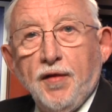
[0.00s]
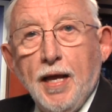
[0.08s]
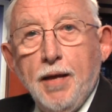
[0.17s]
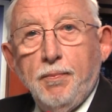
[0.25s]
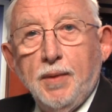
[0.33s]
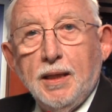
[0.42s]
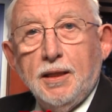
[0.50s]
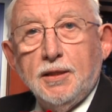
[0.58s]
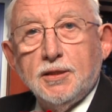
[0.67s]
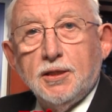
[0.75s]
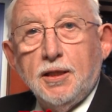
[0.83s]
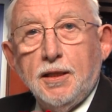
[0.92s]
of
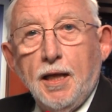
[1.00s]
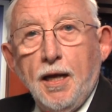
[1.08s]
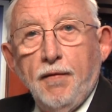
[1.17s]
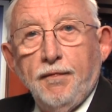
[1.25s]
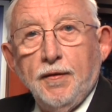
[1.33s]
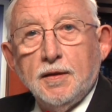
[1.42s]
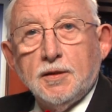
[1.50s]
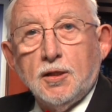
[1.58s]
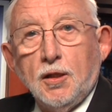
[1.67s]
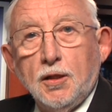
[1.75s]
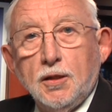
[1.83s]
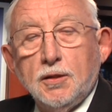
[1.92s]
MECFS
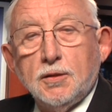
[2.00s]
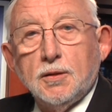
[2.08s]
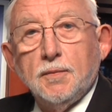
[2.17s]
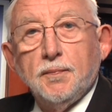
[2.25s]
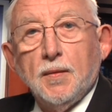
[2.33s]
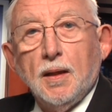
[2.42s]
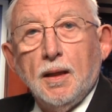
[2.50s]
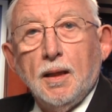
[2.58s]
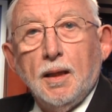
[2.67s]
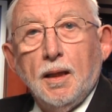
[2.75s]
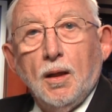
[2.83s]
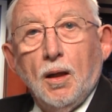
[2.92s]
Alert,
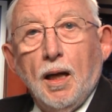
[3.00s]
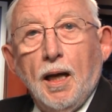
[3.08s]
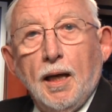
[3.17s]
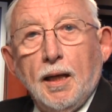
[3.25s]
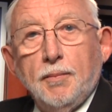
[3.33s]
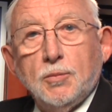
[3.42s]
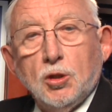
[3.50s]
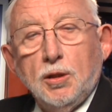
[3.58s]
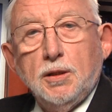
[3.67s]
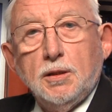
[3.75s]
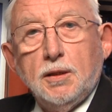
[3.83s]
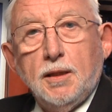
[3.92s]
and I'm
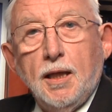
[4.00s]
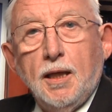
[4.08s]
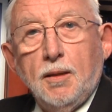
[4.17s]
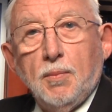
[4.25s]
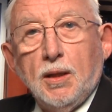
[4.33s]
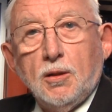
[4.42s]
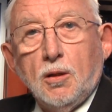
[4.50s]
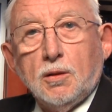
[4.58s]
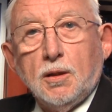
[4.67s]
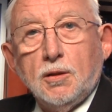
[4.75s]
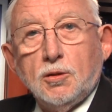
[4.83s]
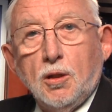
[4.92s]
joined today by
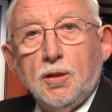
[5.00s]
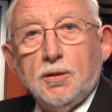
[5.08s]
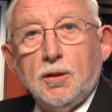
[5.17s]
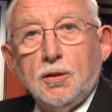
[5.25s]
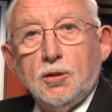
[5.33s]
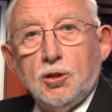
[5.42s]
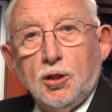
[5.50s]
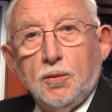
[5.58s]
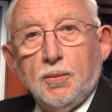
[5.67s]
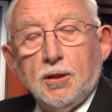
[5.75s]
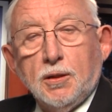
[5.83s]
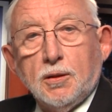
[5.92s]
Dr. Jonathan
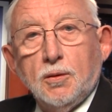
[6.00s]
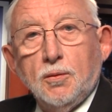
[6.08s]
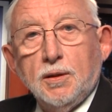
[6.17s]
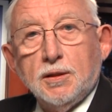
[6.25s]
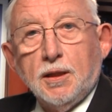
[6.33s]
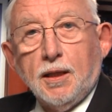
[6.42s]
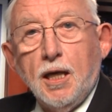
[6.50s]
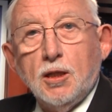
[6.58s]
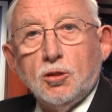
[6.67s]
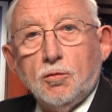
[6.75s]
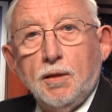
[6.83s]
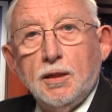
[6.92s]
Shurberg, who is a
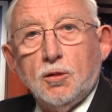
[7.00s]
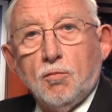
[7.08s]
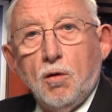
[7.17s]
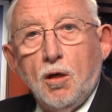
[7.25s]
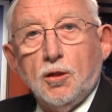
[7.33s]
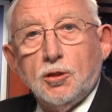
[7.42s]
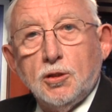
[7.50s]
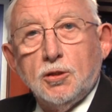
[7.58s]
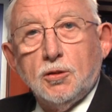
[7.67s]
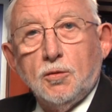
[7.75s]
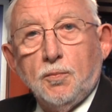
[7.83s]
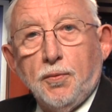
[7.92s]

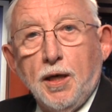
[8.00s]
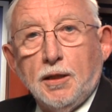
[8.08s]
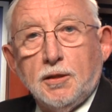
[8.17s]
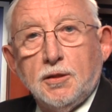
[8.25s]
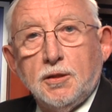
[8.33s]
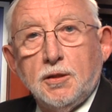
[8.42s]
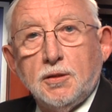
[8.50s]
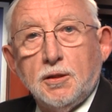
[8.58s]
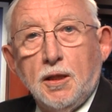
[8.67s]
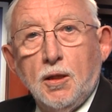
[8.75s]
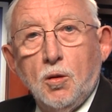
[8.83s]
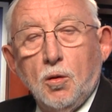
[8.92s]
gastroenterologist who practices
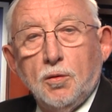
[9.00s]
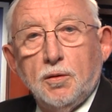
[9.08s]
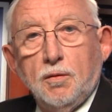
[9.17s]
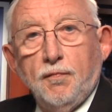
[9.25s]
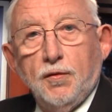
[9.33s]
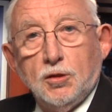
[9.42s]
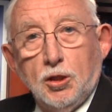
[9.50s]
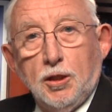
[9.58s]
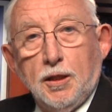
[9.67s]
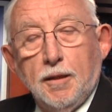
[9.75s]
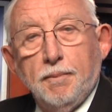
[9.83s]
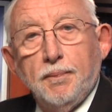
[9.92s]
in Northern
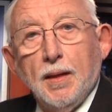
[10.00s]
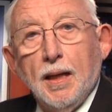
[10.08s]
Virginia